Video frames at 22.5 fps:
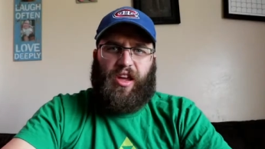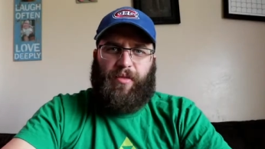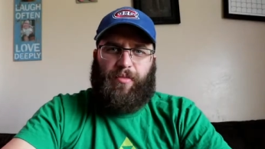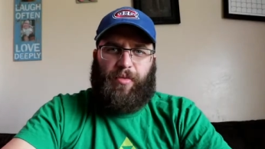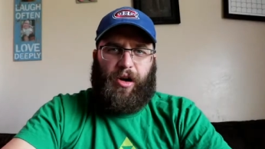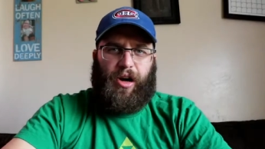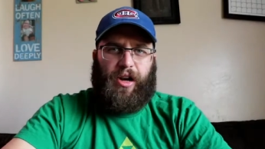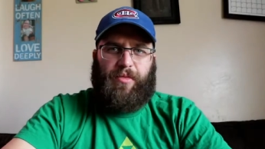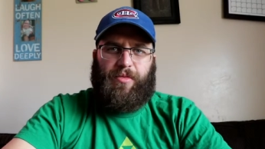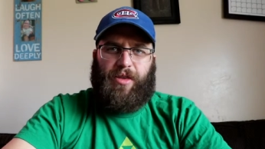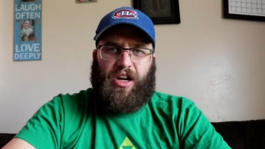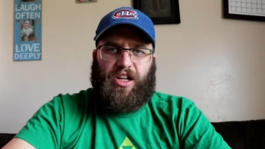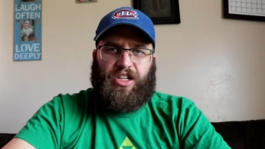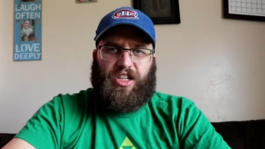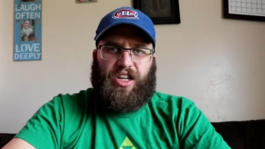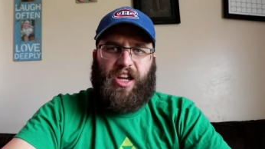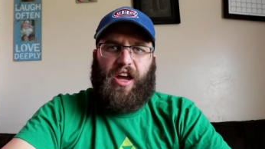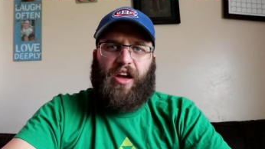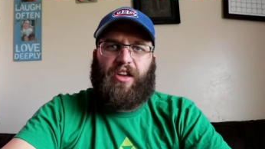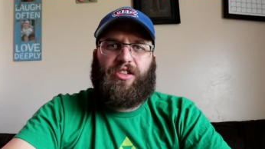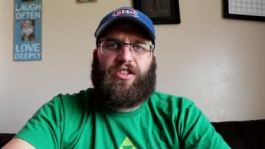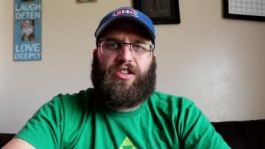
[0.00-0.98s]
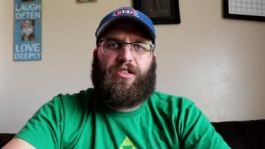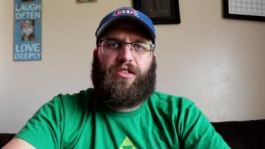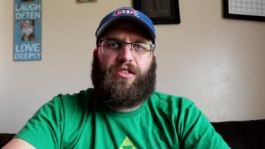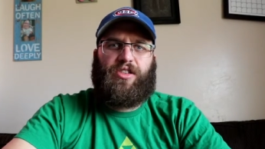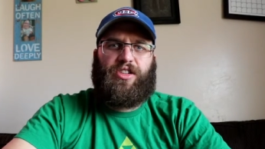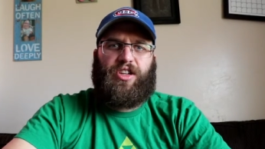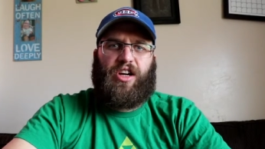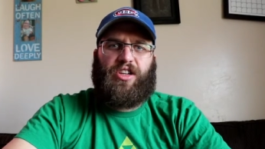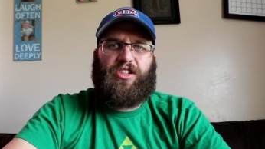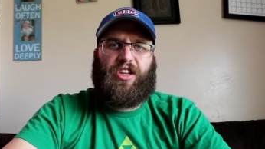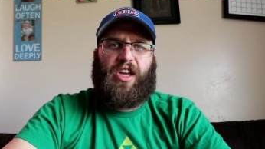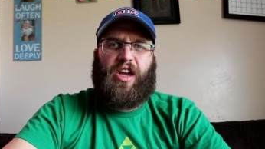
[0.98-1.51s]
They pretty much
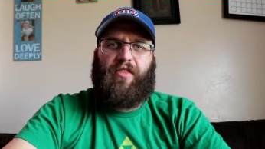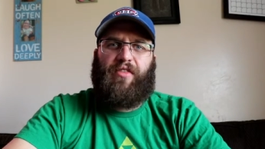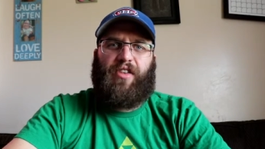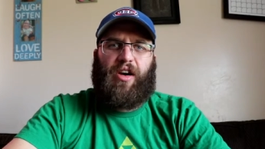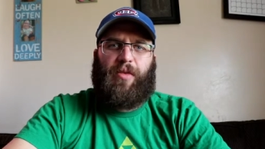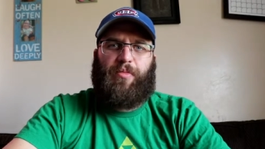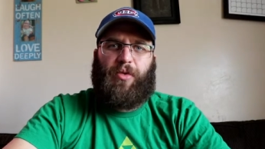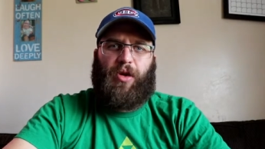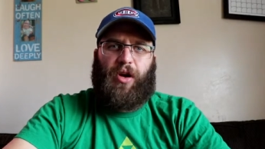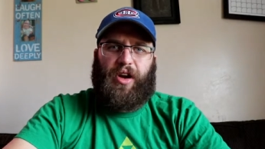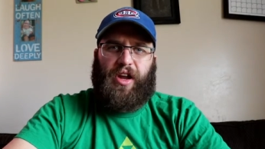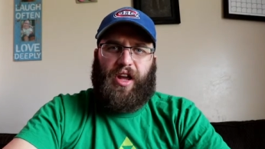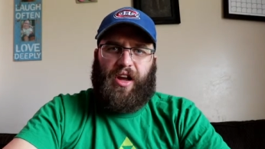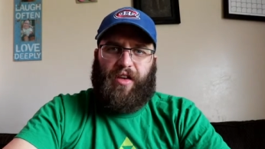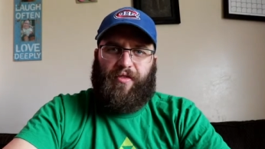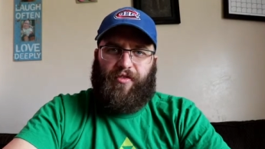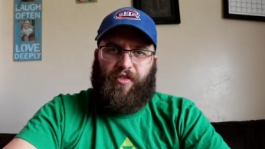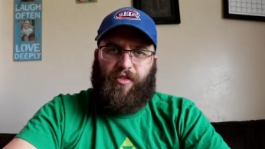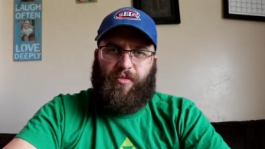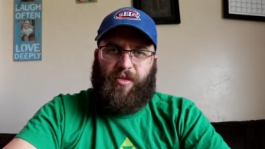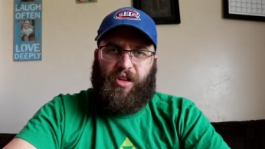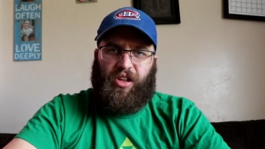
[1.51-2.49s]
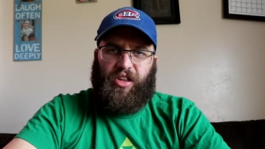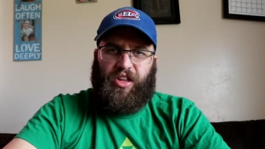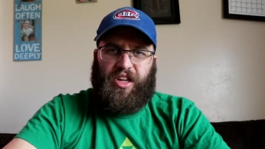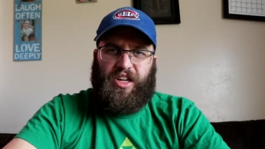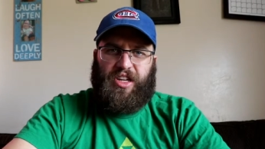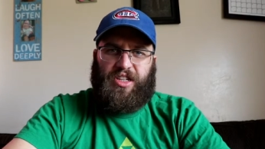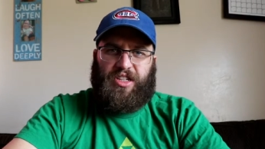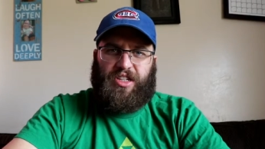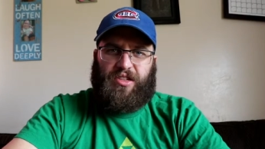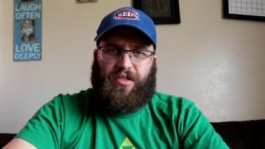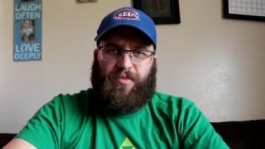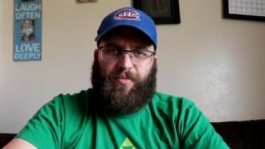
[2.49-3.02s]
just give up on Anthem. At
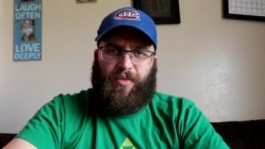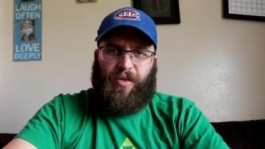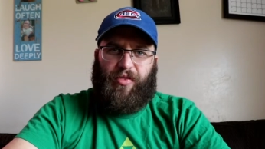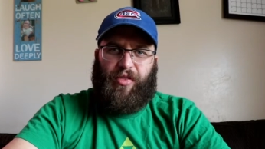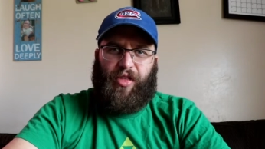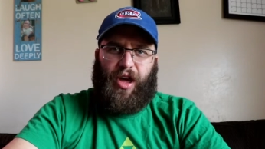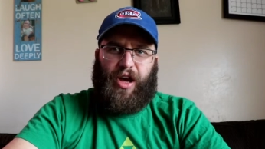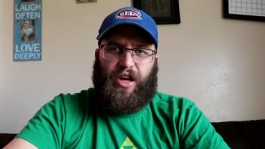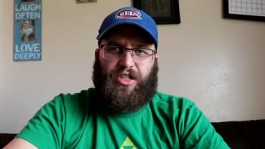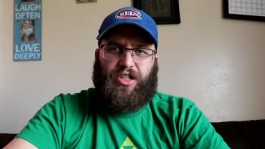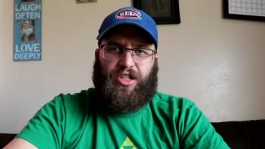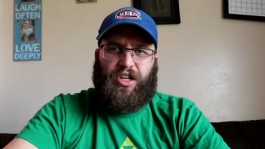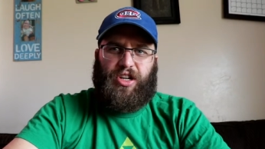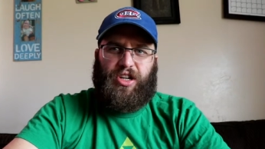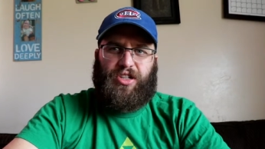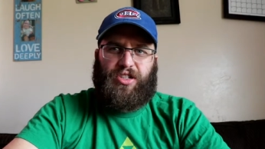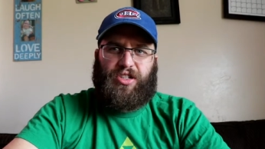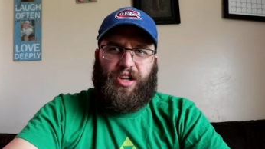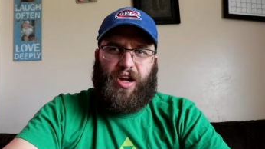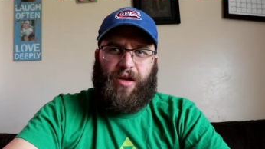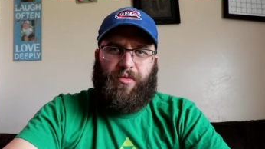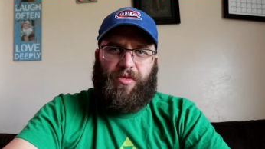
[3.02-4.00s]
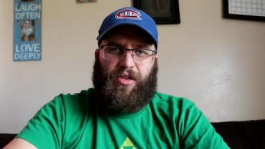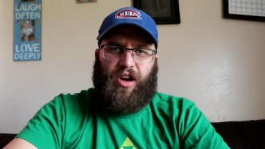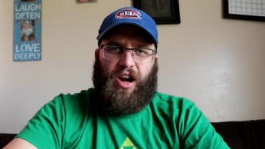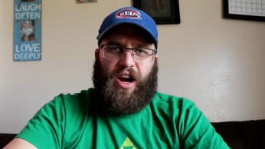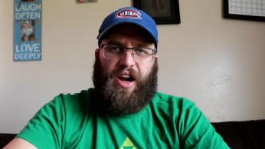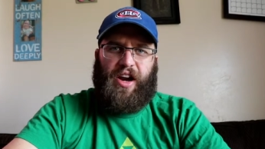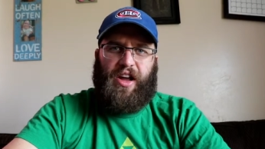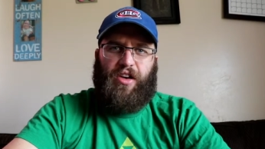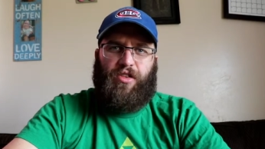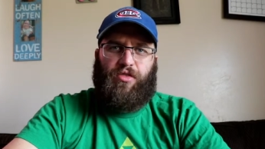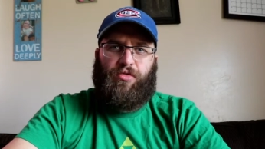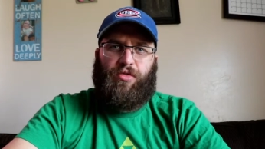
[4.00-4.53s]
least Bethesda is coming
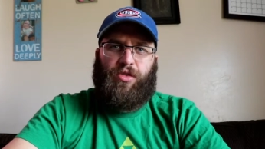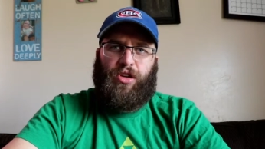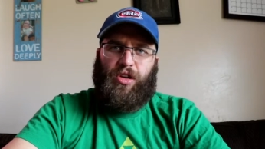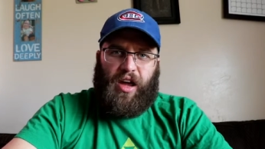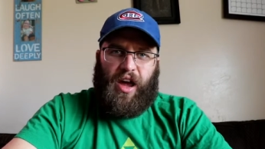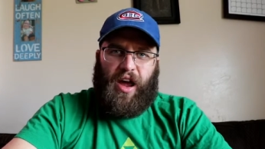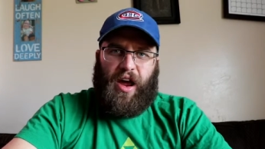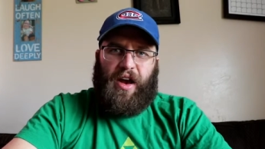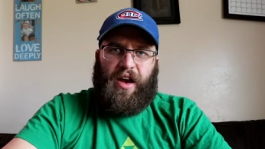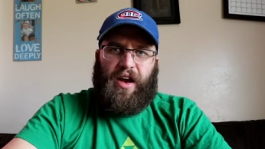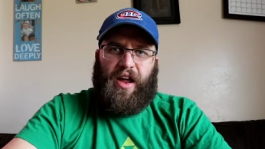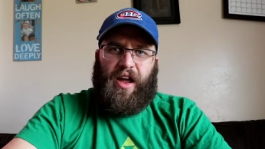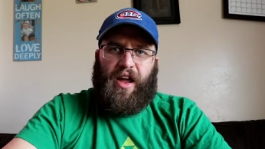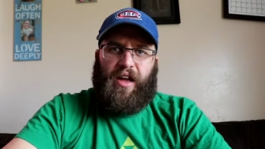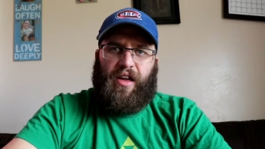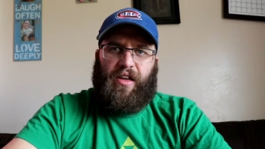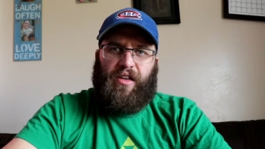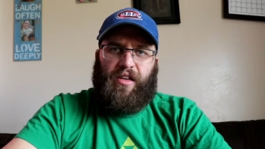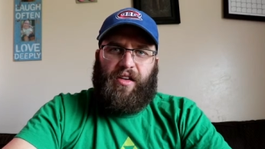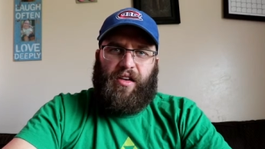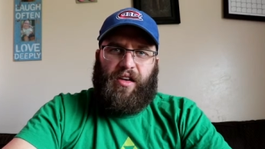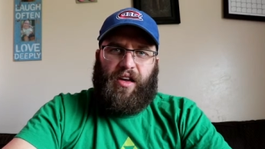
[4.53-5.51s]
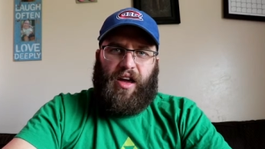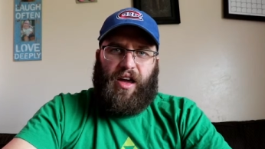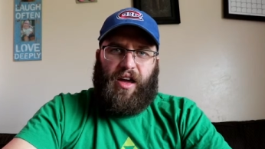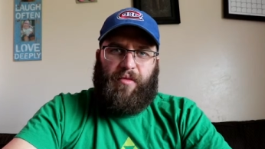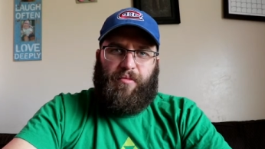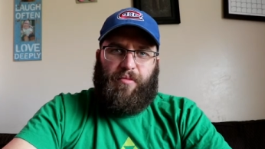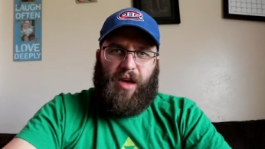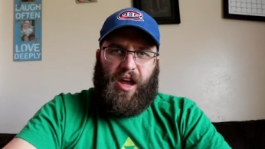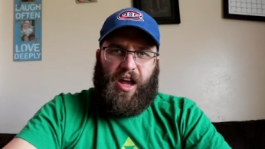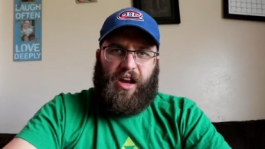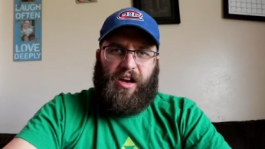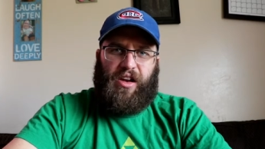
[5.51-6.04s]
right out and
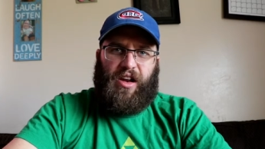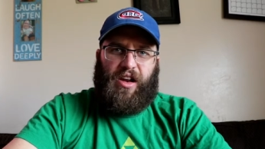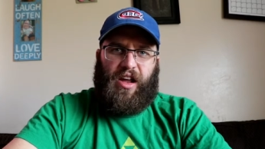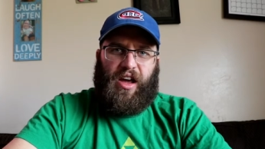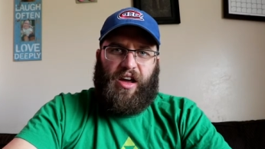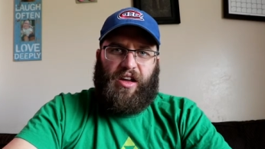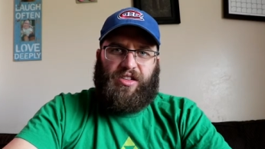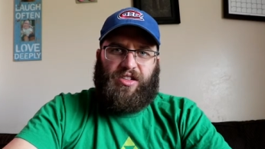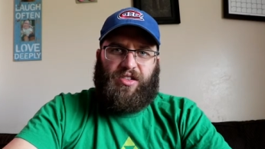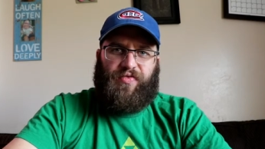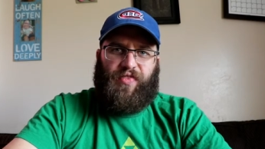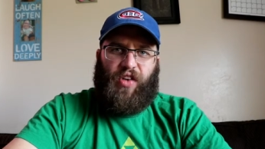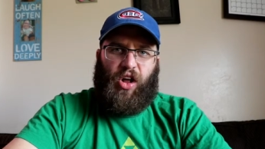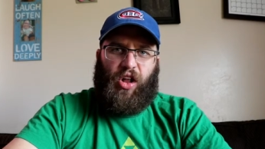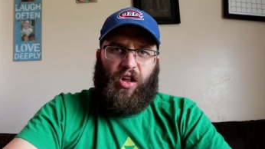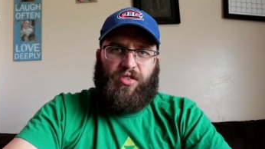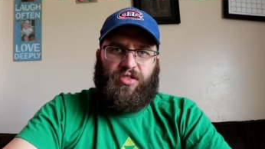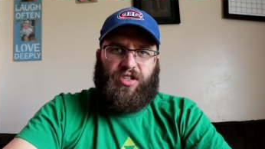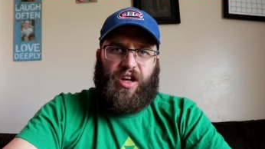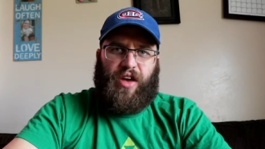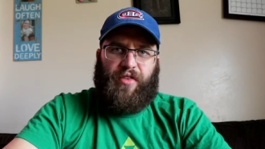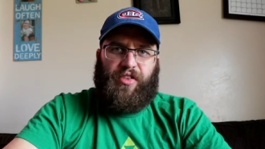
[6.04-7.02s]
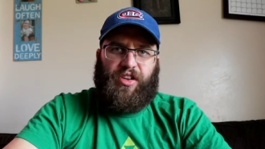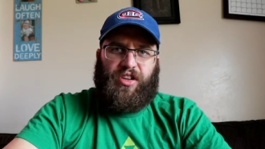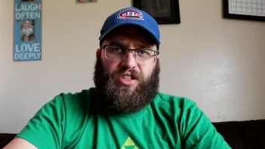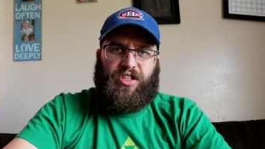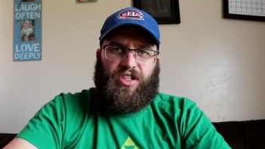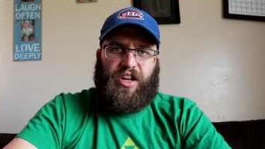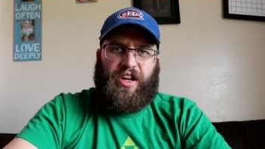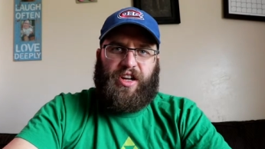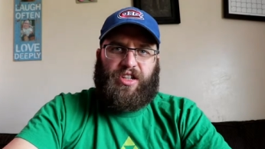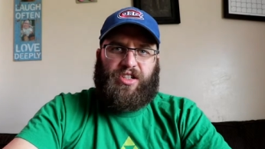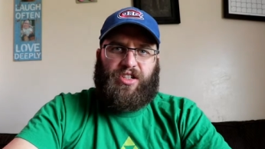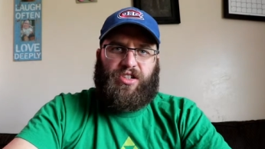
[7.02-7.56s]
meeting Fallout
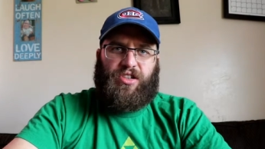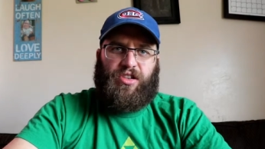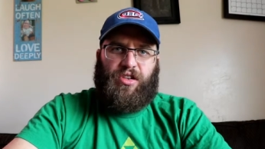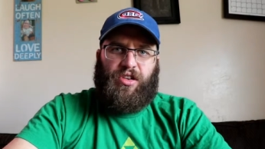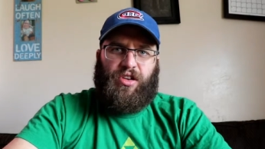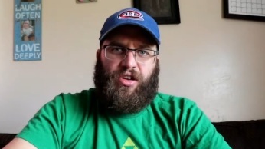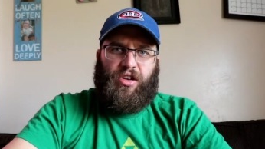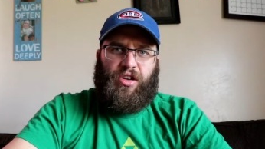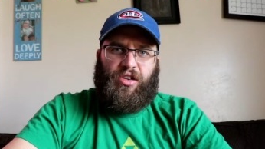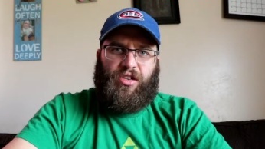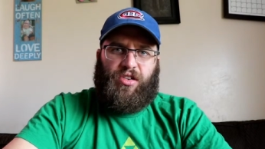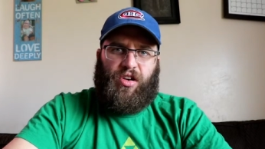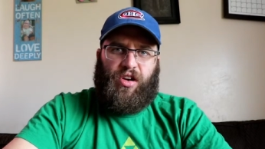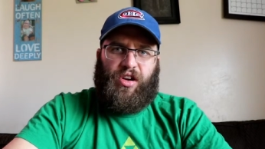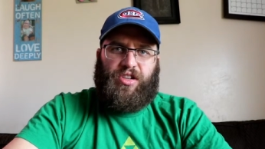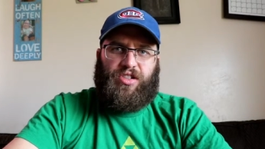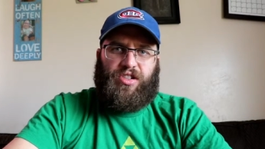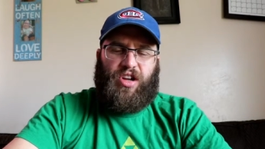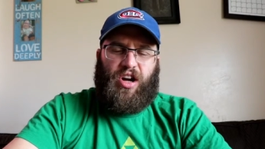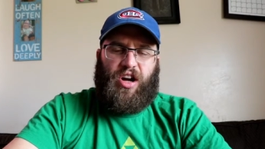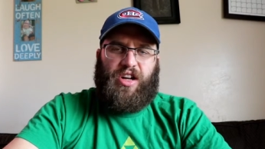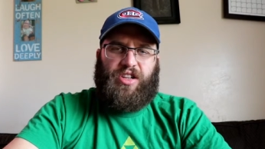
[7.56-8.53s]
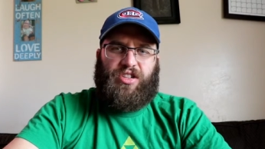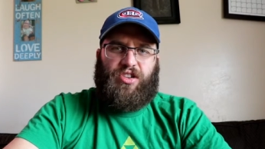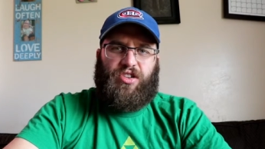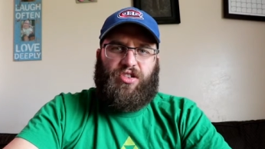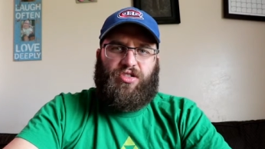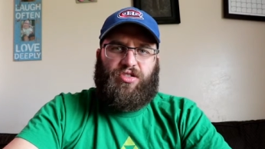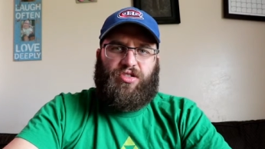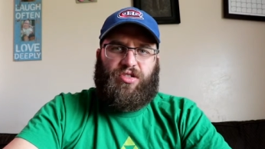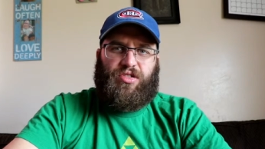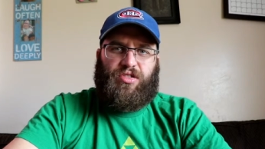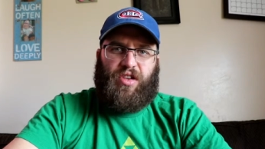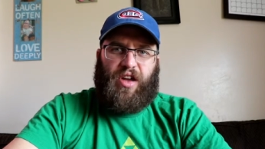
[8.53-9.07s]
76
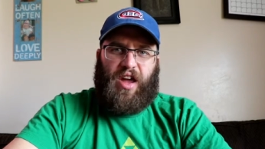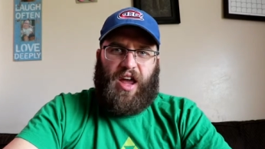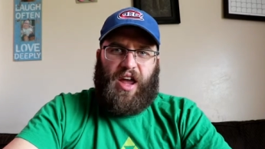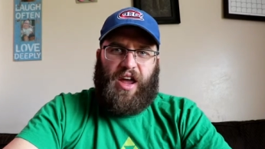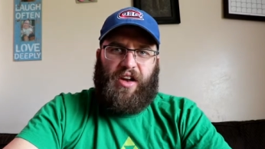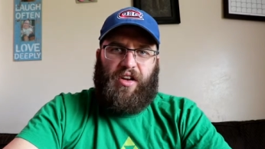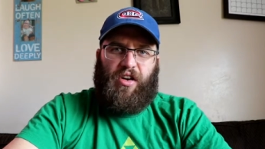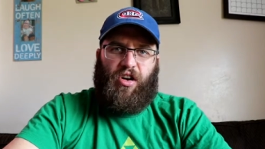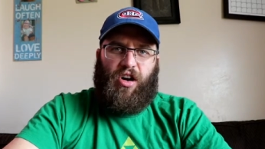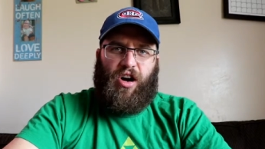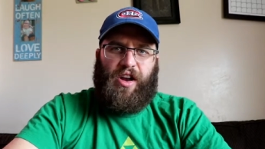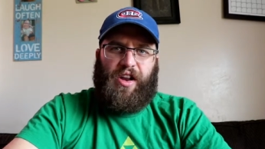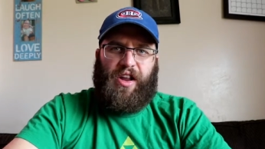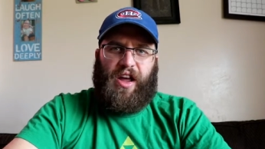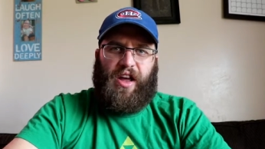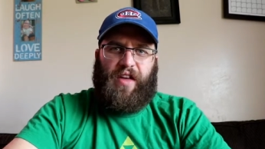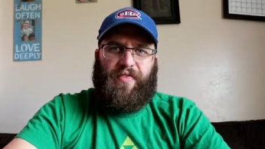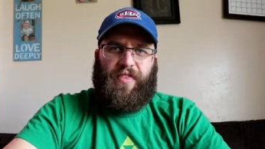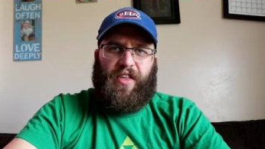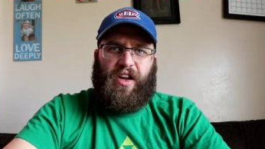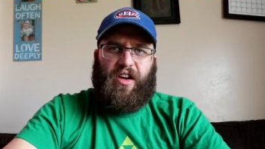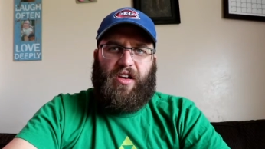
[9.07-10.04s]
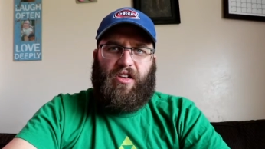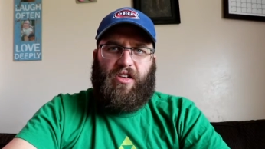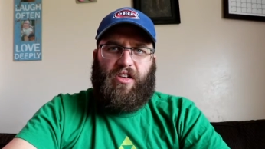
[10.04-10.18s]
criticizers head on, and